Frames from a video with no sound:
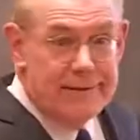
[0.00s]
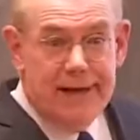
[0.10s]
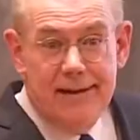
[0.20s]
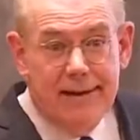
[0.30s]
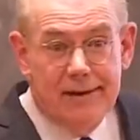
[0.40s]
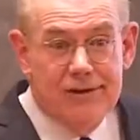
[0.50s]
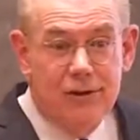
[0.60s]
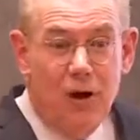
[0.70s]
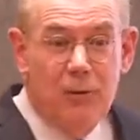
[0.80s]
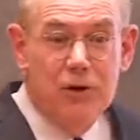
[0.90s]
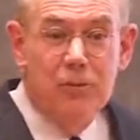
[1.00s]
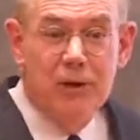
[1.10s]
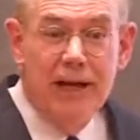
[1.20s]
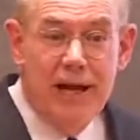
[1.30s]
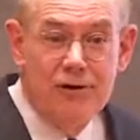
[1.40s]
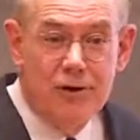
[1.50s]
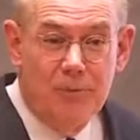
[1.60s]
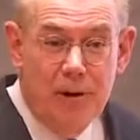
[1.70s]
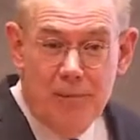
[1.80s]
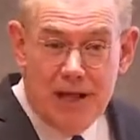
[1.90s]
I said, you got to start with human nature.
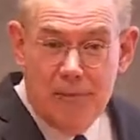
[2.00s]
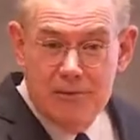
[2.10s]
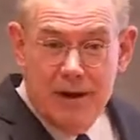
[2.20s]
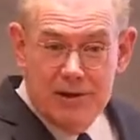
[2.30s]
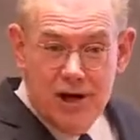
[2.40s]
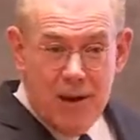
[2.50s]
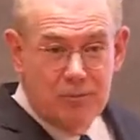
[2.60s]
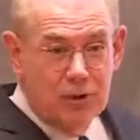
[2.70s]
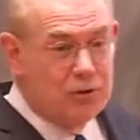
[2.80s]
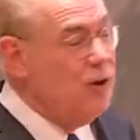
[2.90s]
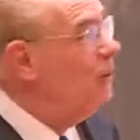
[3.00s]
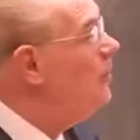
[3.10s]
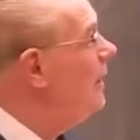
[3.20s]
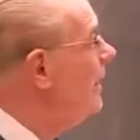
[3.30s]
Remember, that was my chapter two.